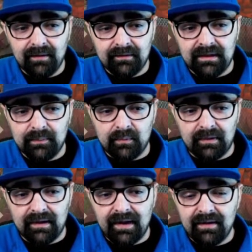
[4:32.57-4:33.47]
to keep them
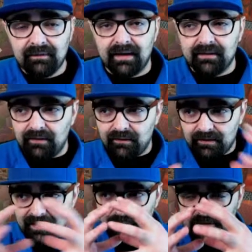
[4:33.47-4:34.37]
alive and
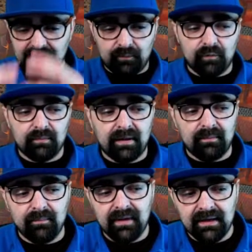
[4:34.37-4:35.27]
collapse them with my
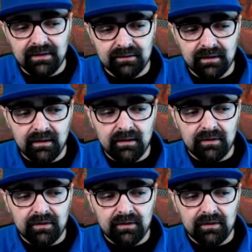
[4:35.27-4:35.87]
main